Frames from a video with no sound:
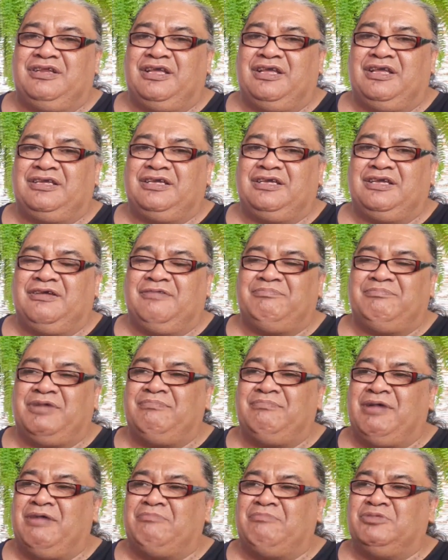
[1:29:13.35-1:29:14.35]
like, my
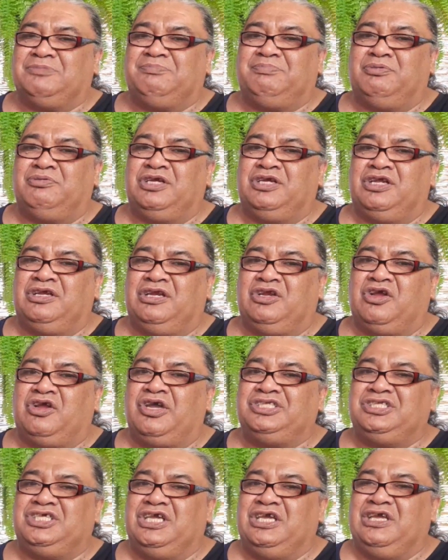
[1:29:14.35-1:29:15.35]
mum was born in
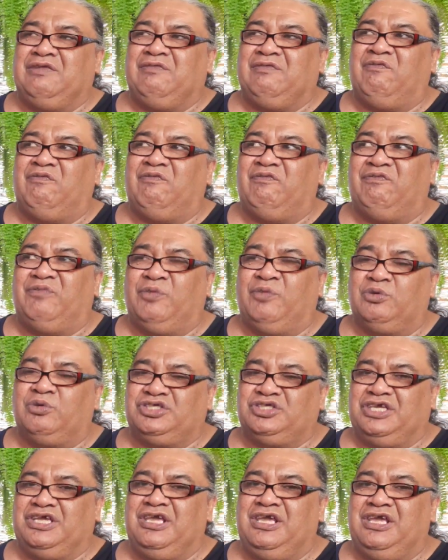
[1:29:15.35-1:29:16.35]

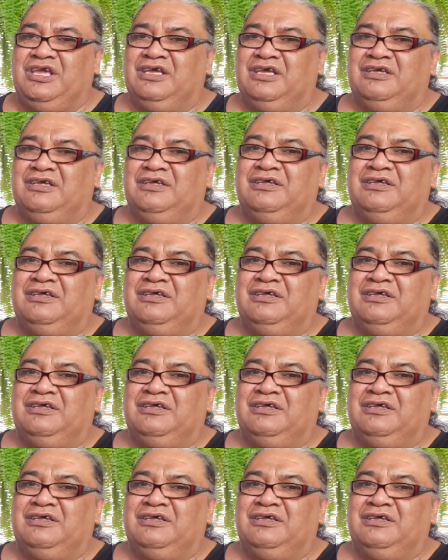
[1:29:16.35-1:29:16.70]
1940,